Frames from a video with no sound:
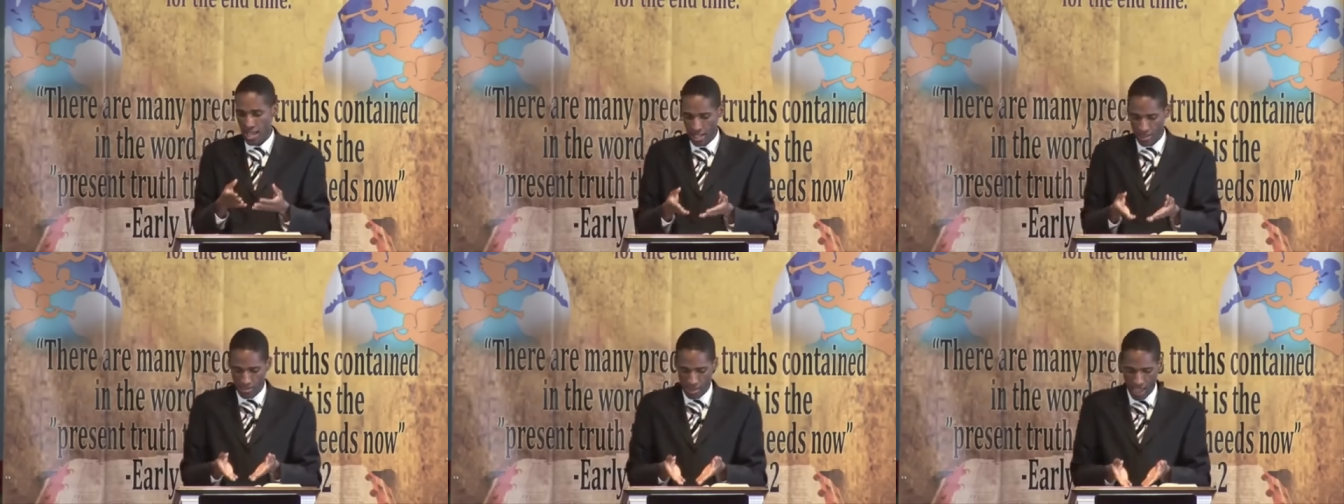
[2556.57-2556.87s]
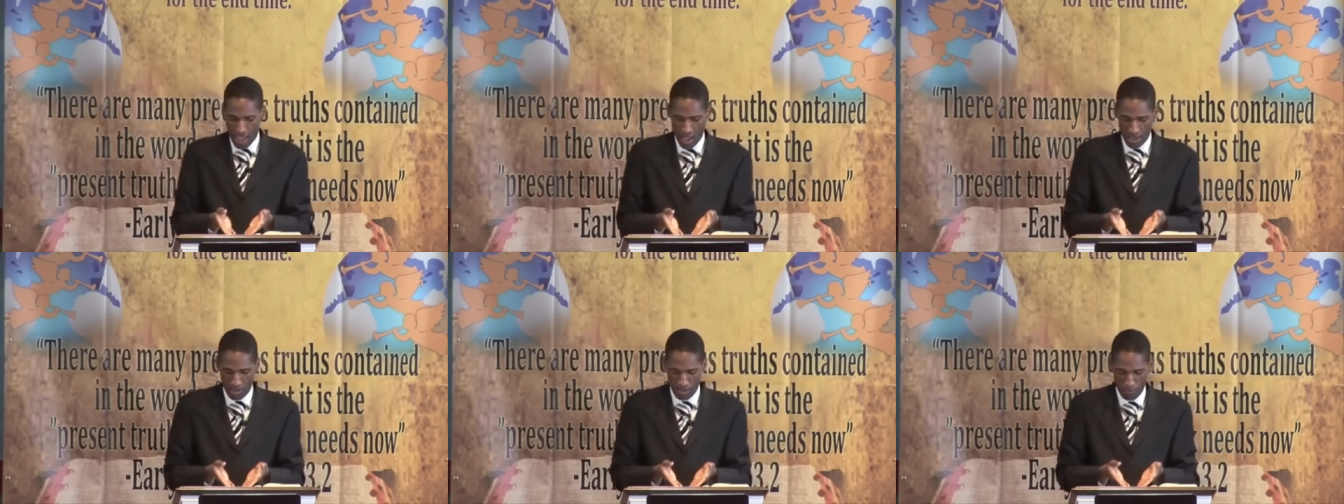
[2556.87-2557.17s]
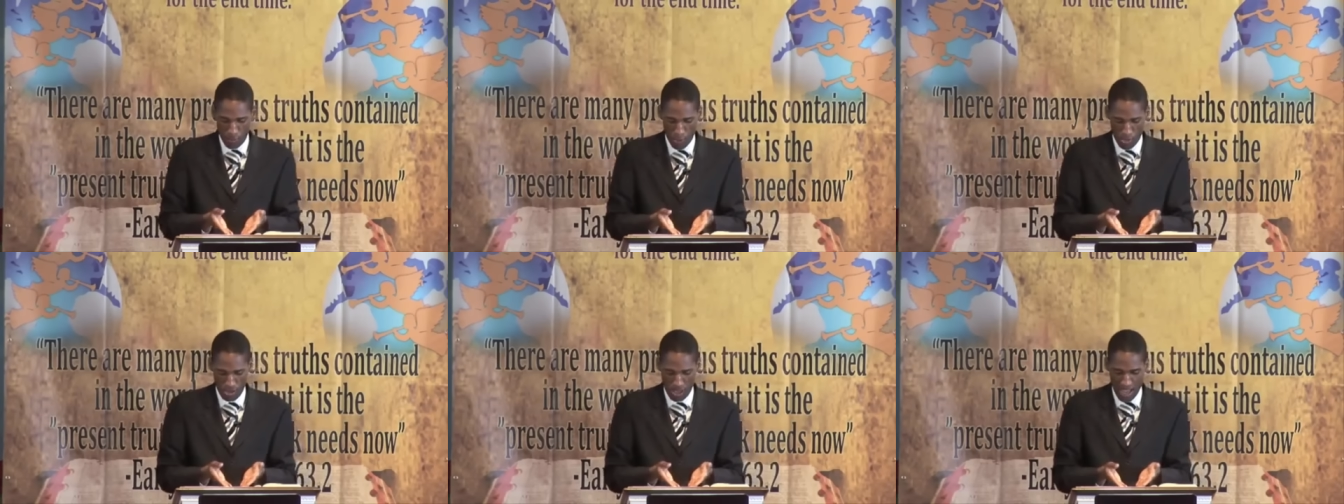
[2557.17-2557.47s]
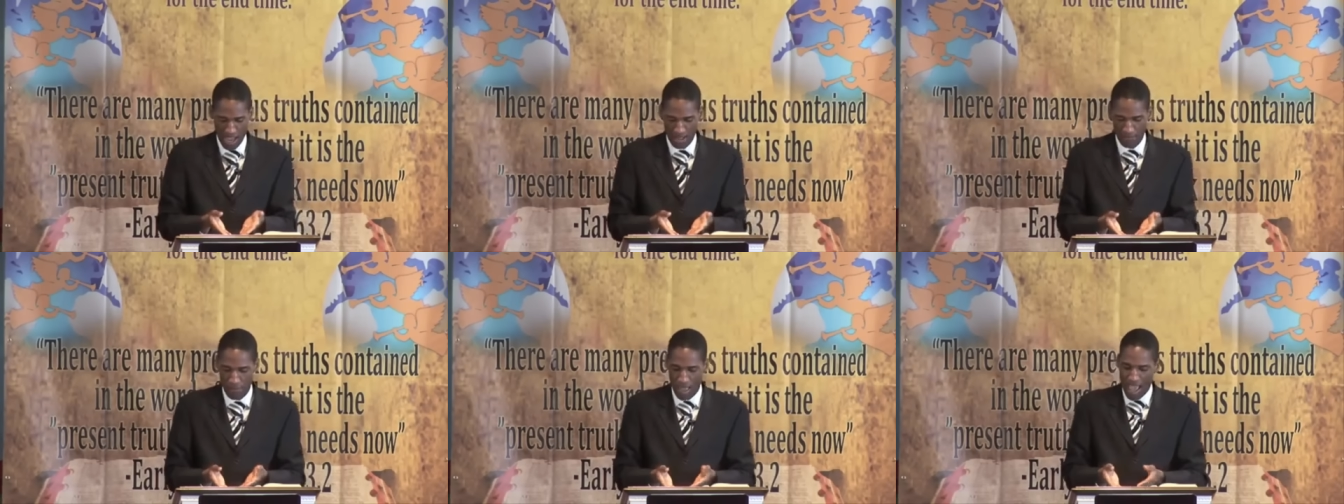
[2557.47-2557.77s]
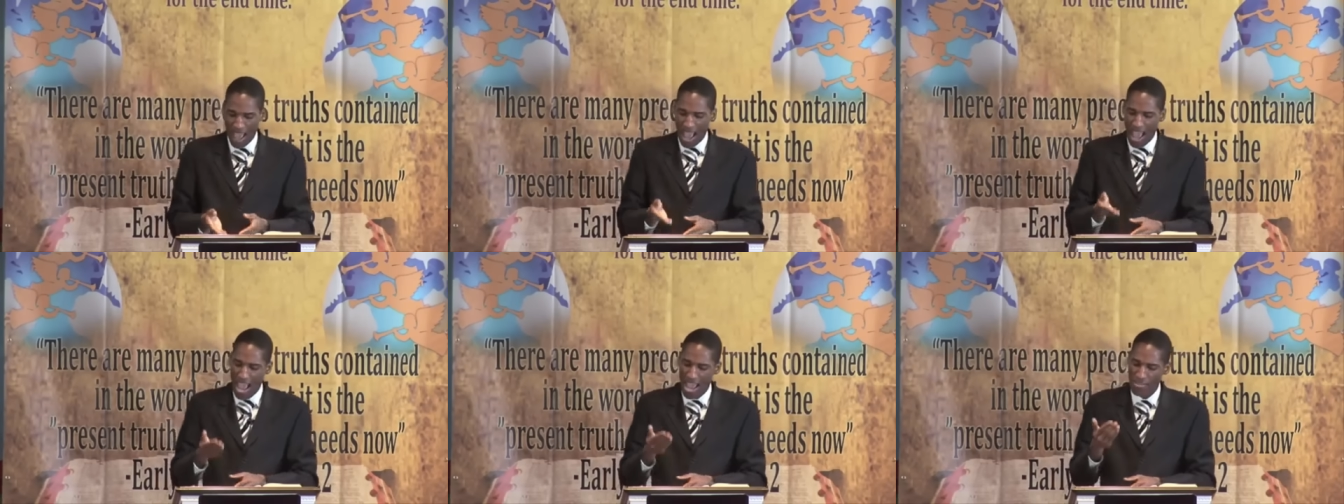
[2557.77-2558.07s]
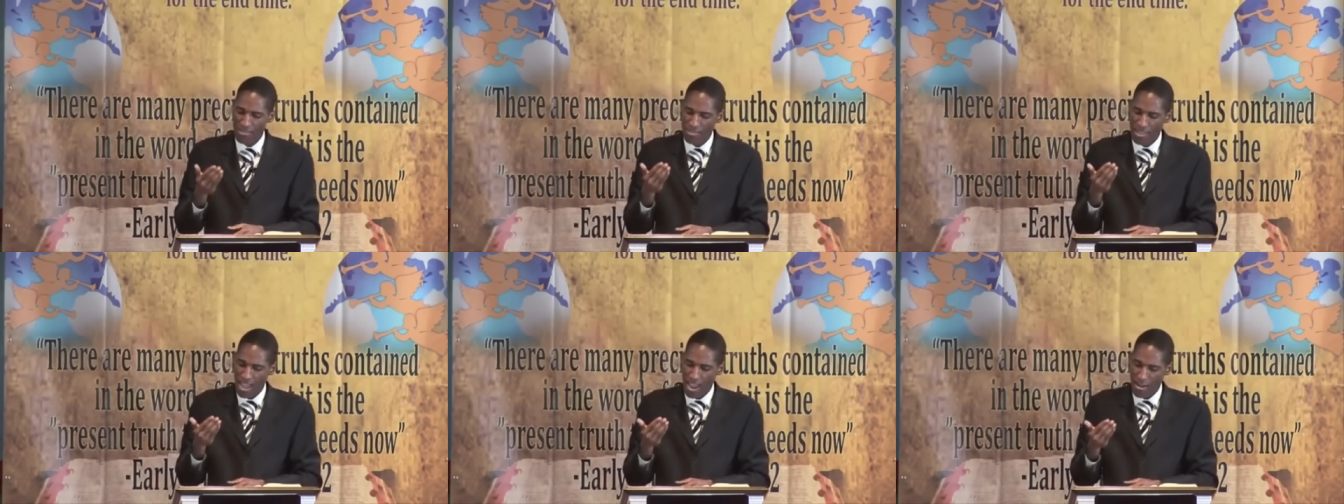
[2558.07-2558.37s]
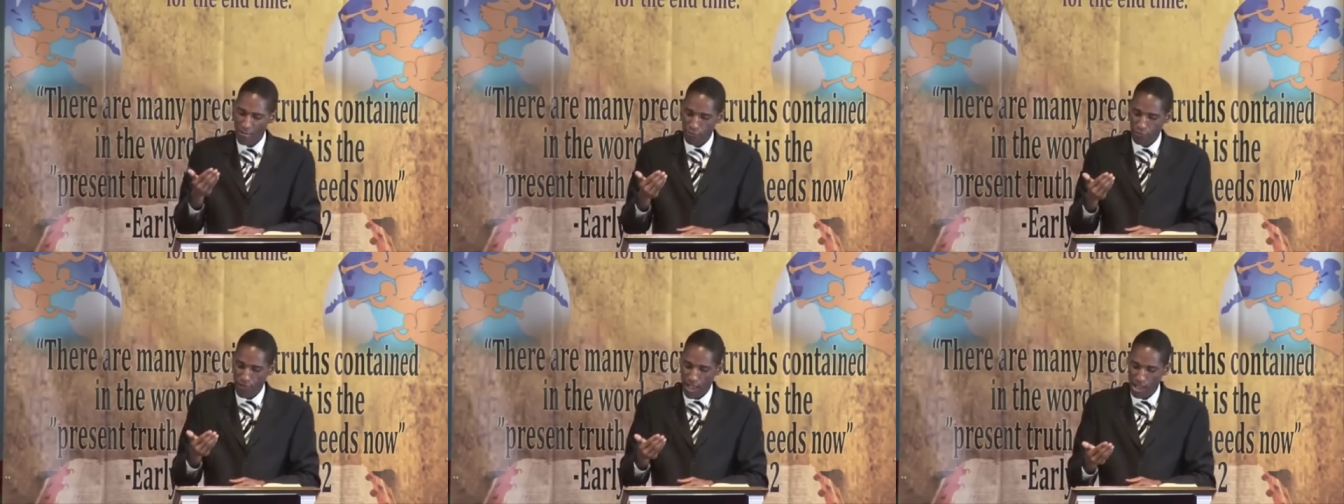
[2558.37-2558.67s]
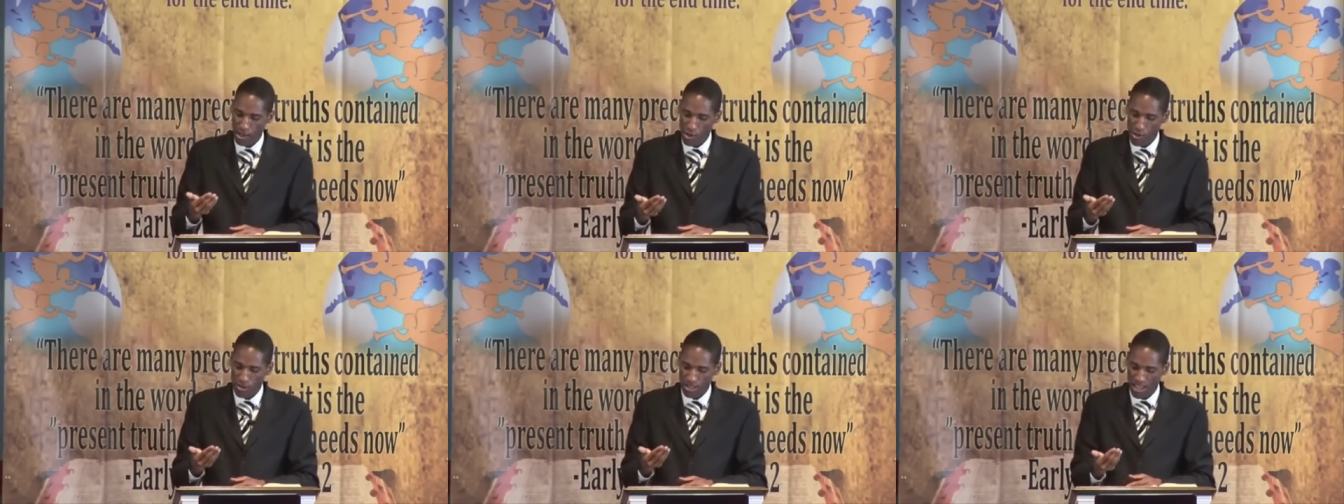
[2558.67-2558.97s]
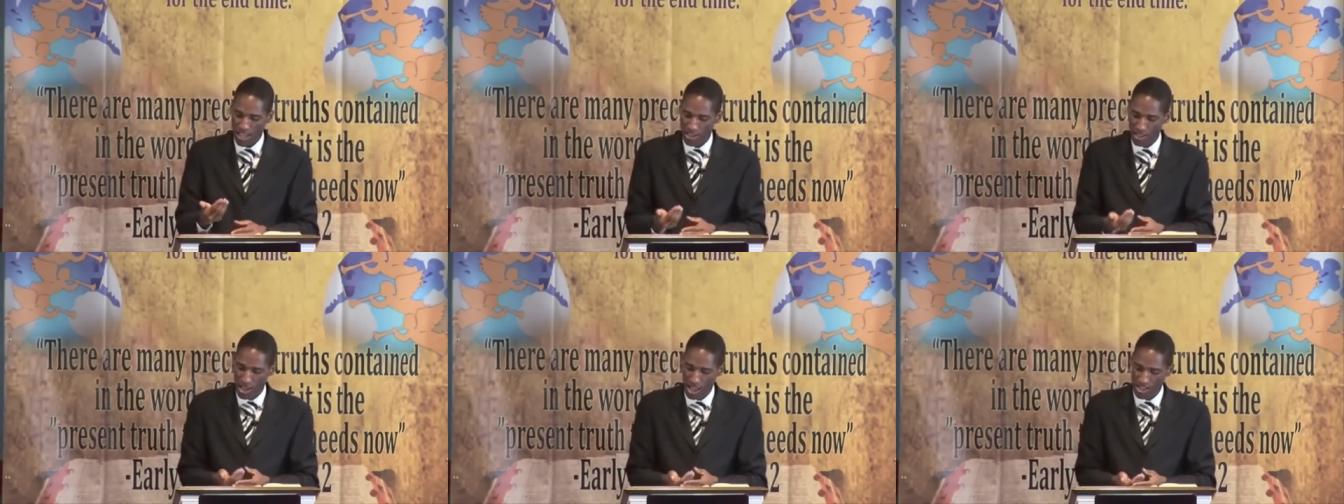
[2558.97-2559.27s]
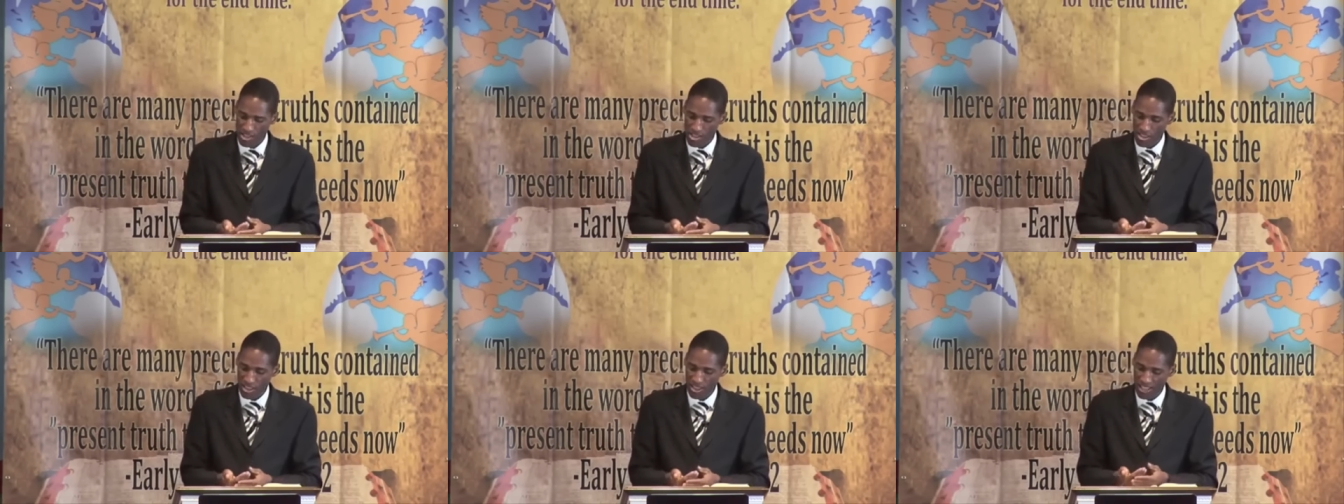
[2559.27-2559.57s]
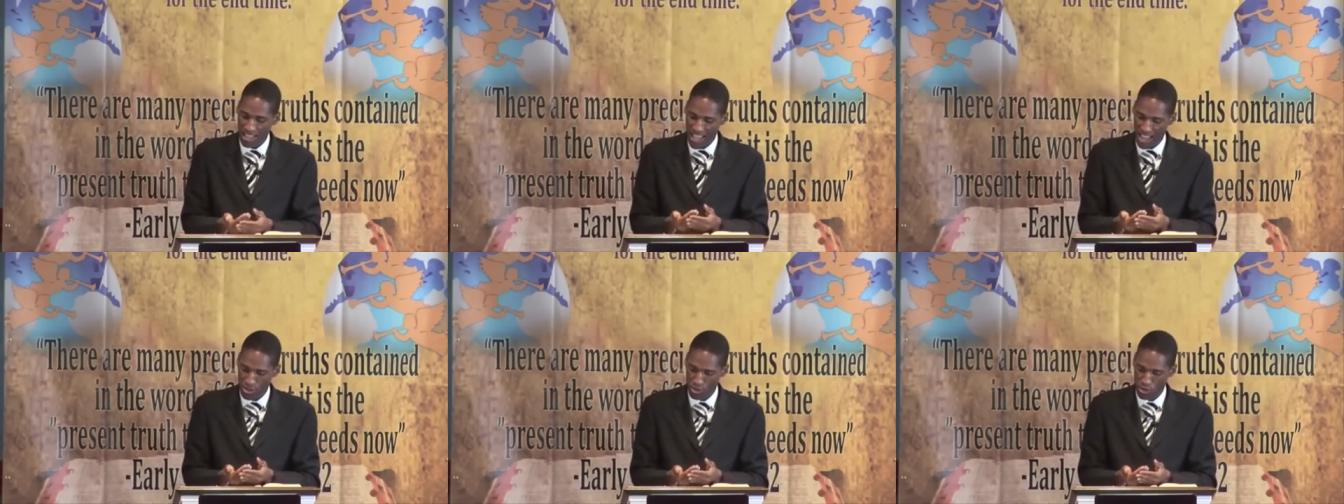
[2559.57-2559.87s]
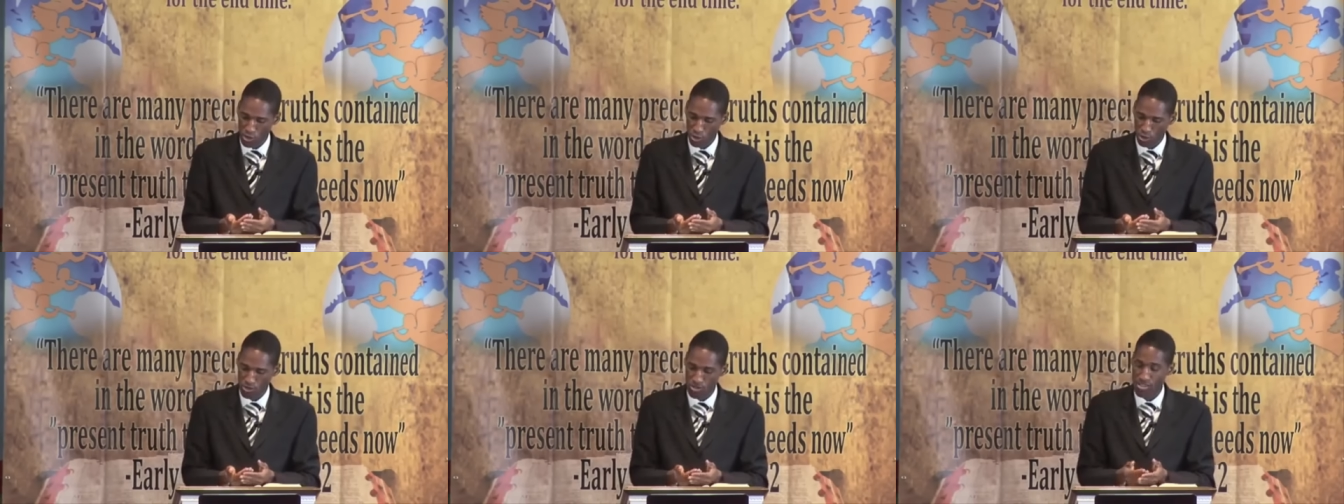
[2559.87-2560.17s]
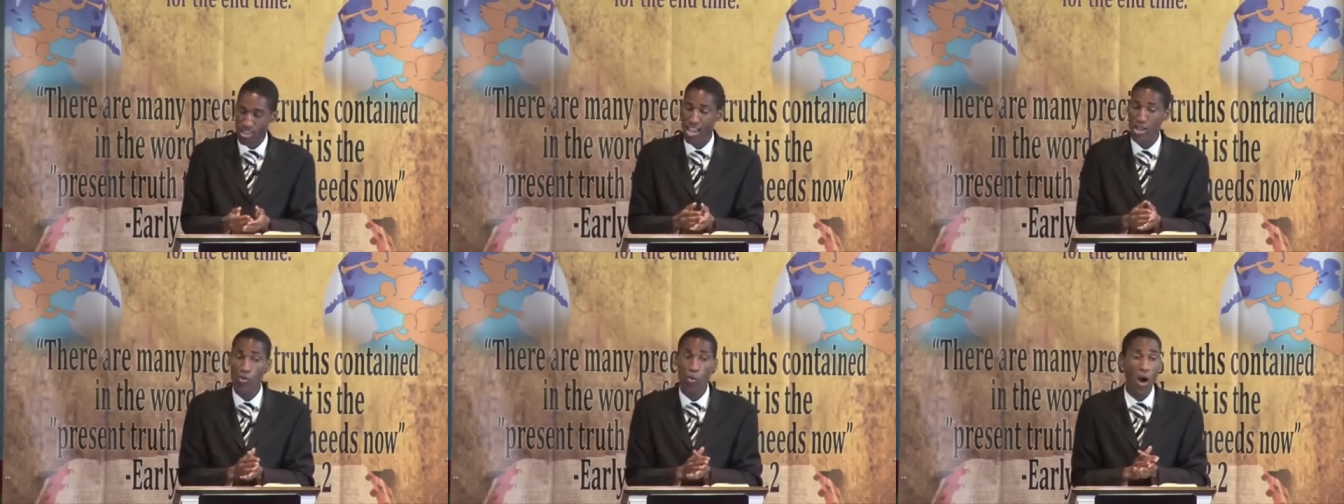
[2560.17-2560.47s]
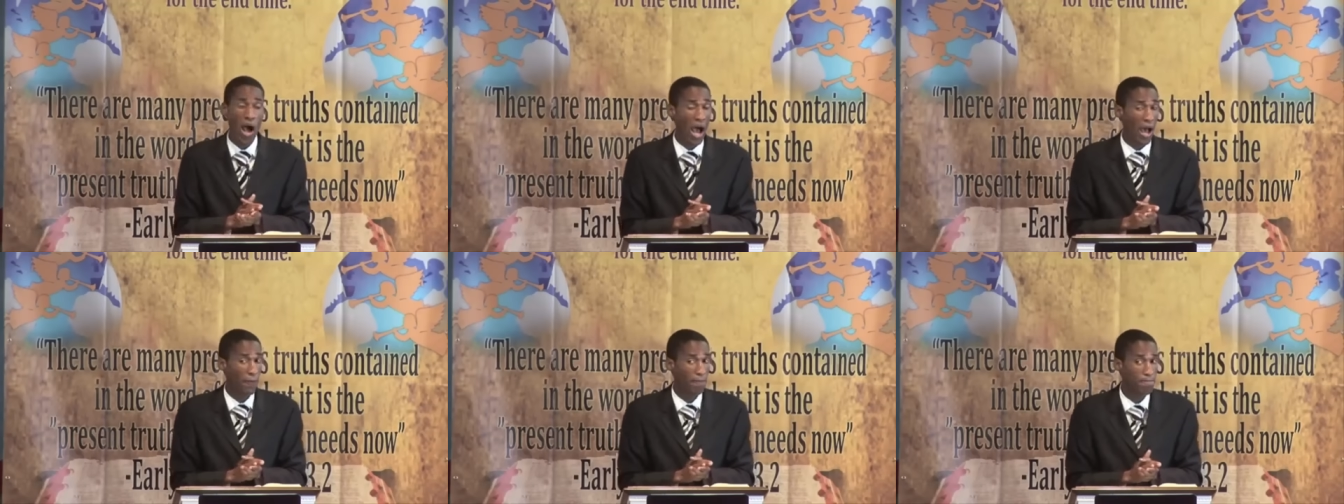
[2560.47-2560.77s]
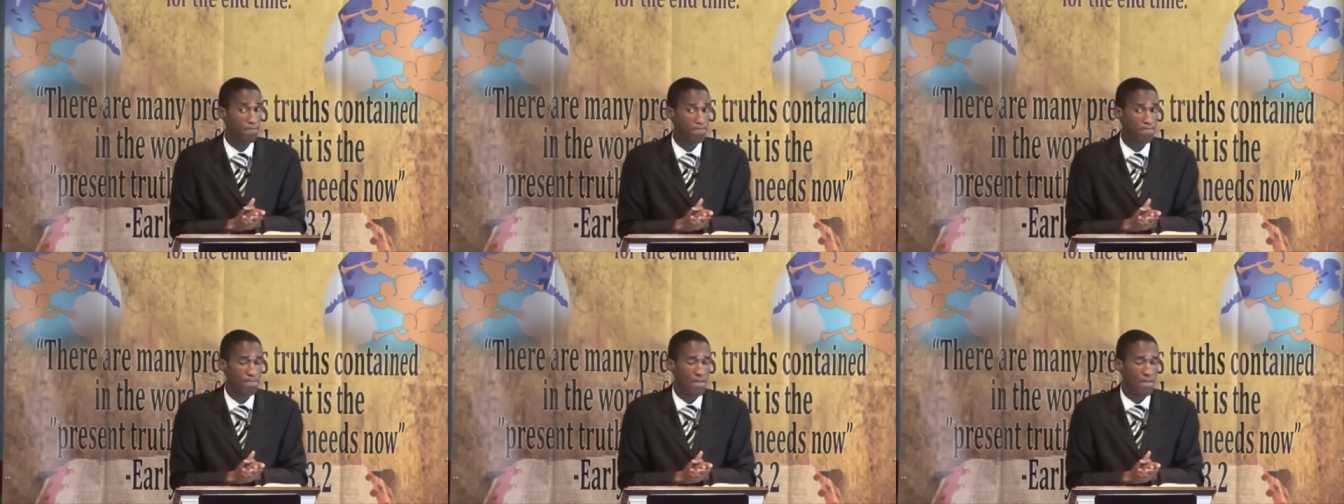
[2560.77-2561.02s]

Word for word: It says, verse 8, and there followed another angel saying what?